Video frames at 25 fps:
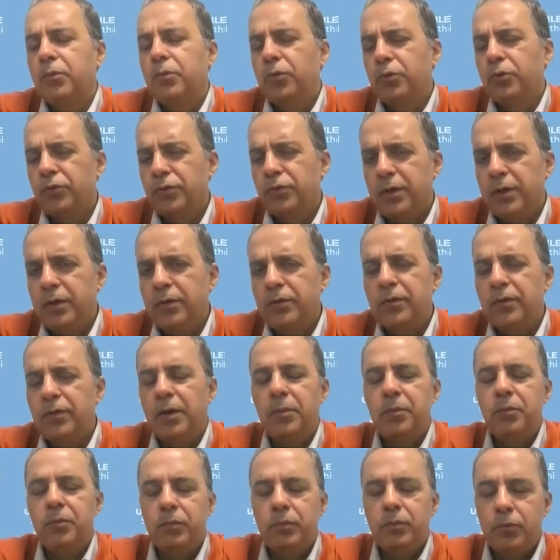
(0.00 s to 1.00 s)
mostly
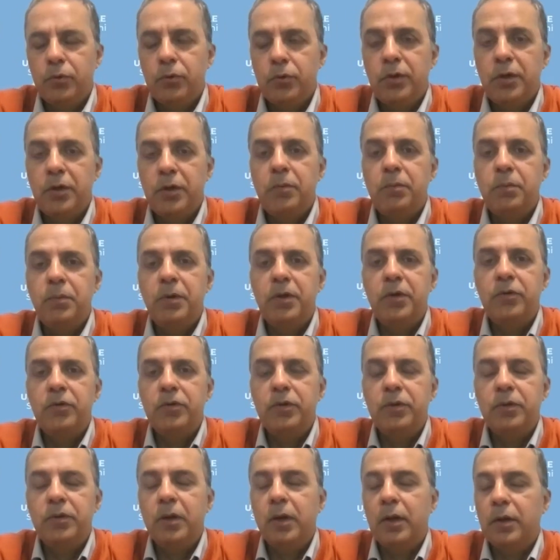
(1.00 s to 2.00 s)
some more
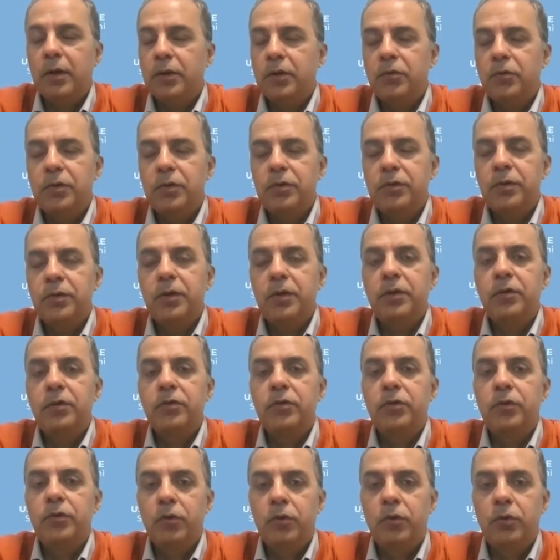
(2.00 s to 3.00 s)
inpatient. Otherwise, there
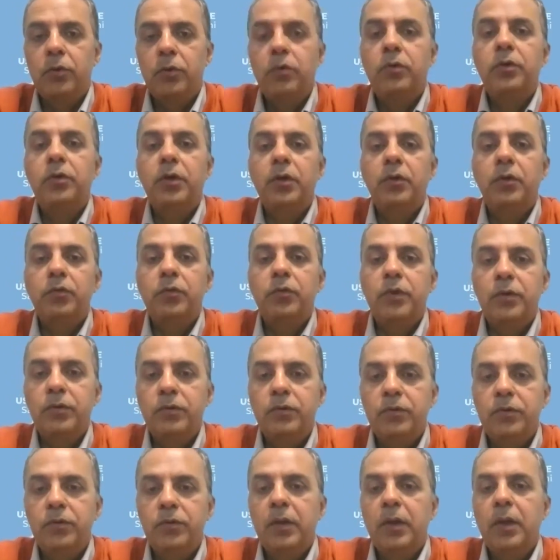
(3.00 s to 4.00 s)
is no
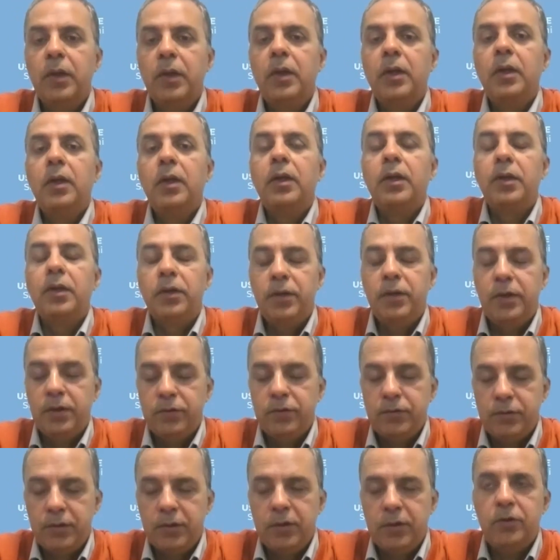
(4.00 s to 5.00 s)
difference.
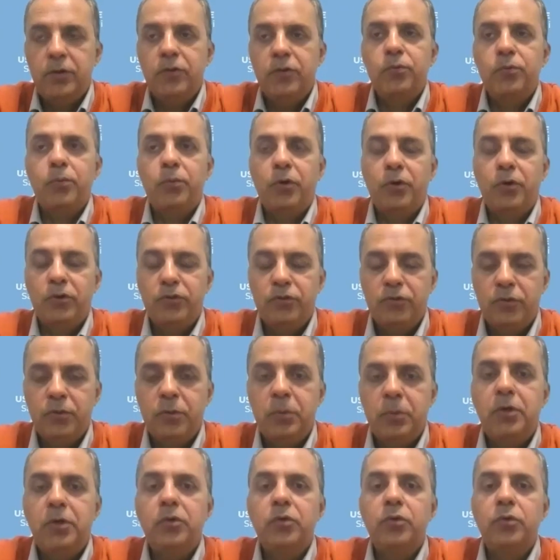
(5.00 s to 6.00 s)
Yes, it is
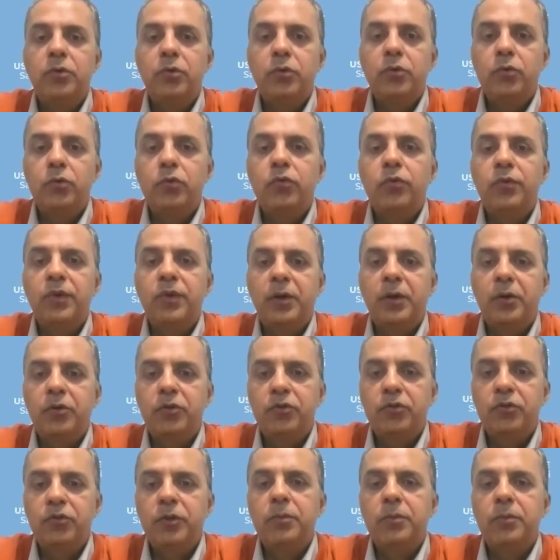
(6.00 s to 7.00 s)
possible to do
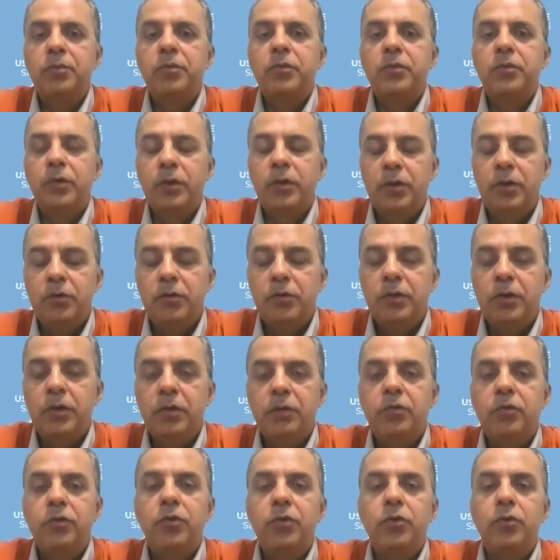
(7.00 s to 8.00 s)
fellowships even
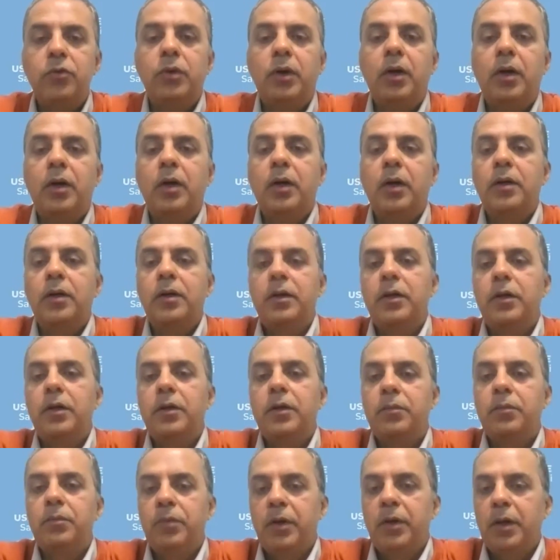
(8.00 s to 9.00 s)
if you are
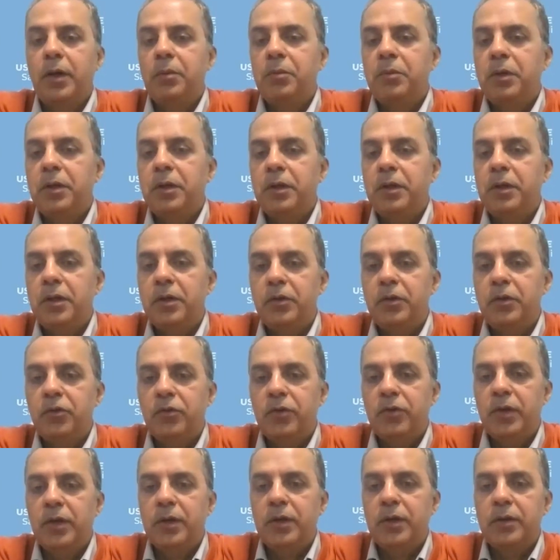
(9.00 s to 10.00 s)
in primary care
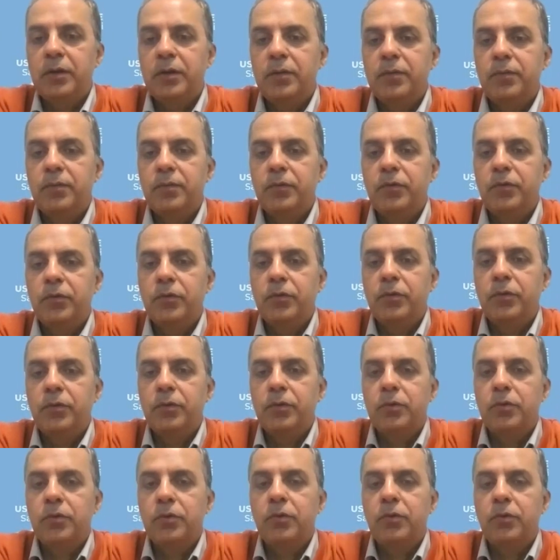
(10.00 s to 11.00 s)
track.
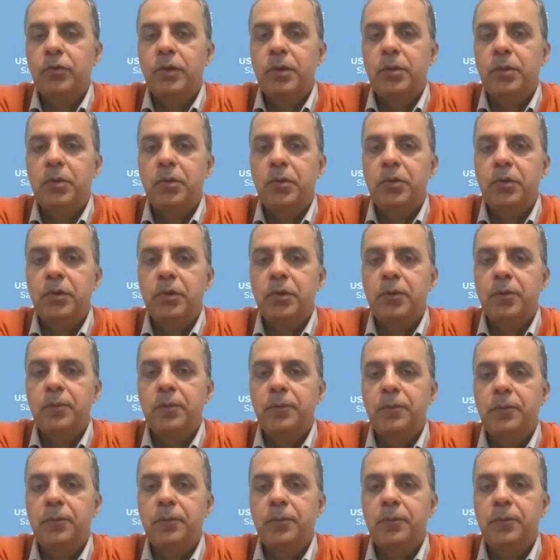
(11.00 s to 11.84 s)
So don't worry about it.